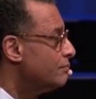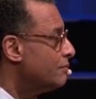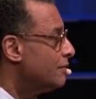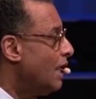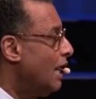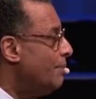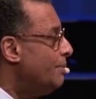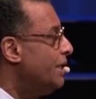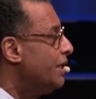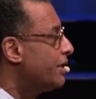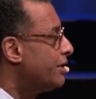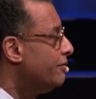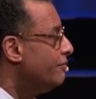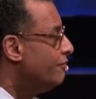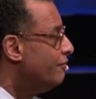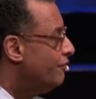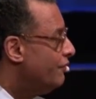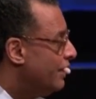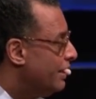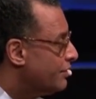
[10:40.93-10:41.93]
How many
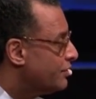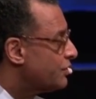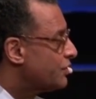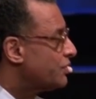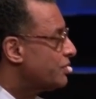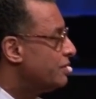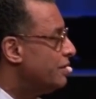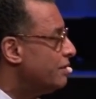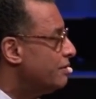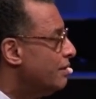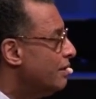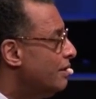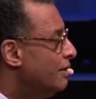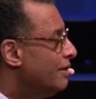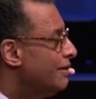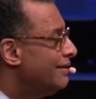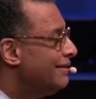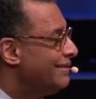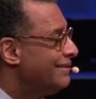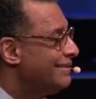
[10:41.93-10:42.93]
convinced that
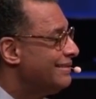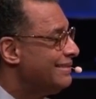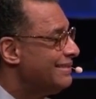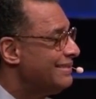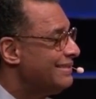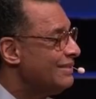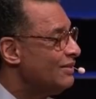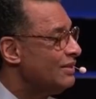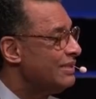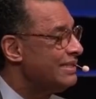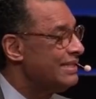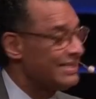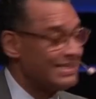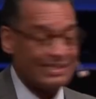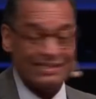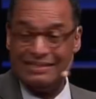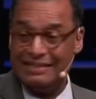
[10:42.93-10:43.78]
this is